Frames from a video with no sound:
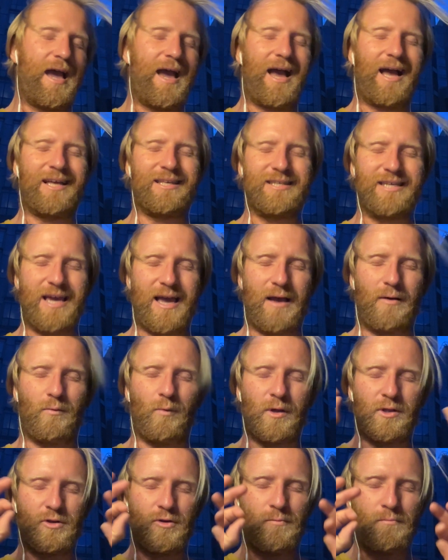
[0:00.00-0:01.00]
And yet
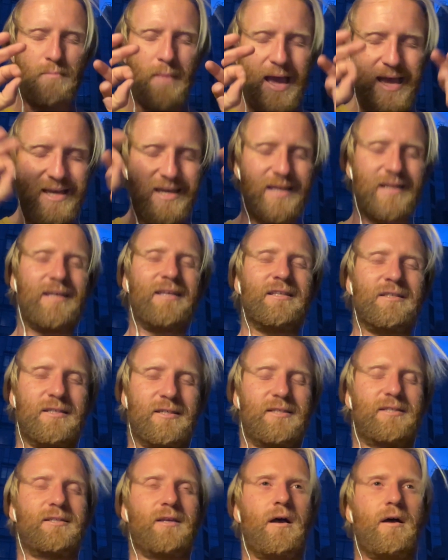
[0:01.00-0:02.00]
when you make it
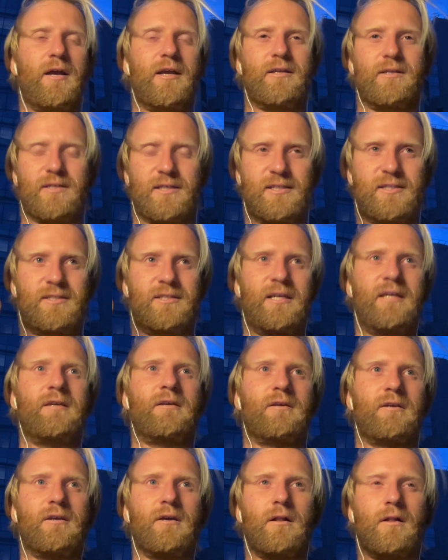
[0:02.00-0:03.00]
inside a
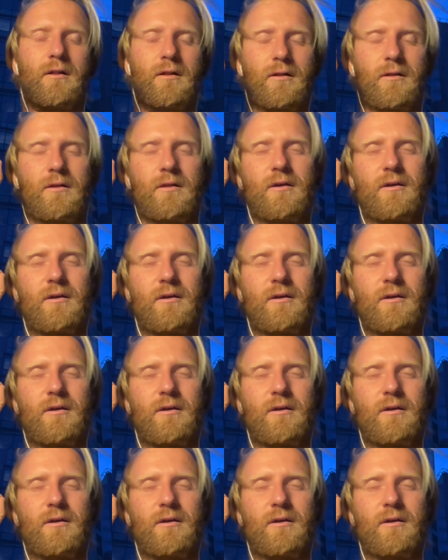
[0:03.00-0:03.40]
single